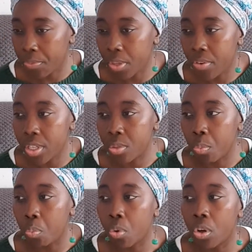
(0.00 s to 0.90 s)
there is
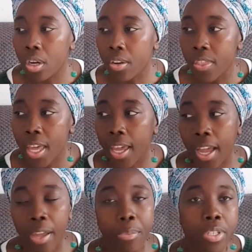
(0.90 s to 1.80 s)
one thing
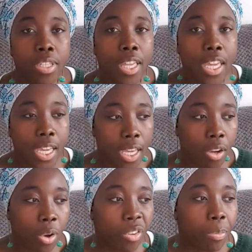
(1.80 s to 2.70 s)
I was thinking of,